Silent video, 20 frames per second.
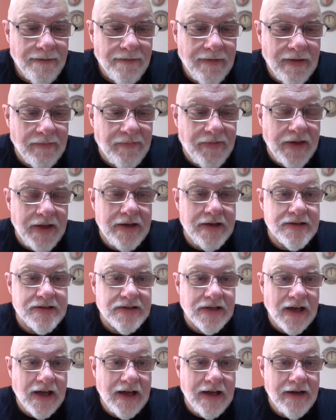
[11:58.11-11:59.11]
If they
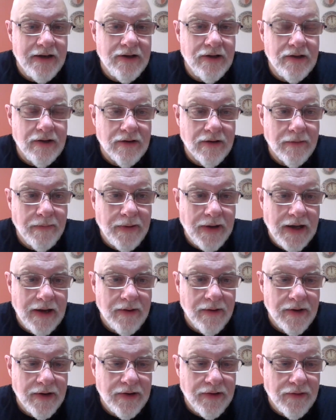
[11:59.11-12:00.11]
decide you're a
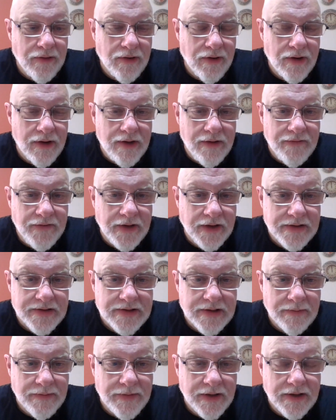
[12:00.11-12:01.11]
pirate or you've done
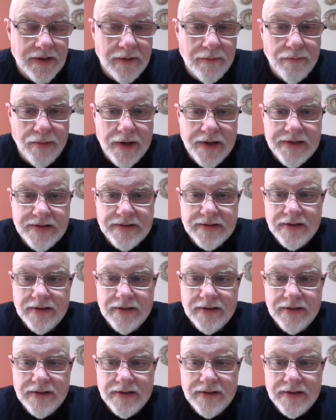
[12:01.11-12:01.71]
something that breaks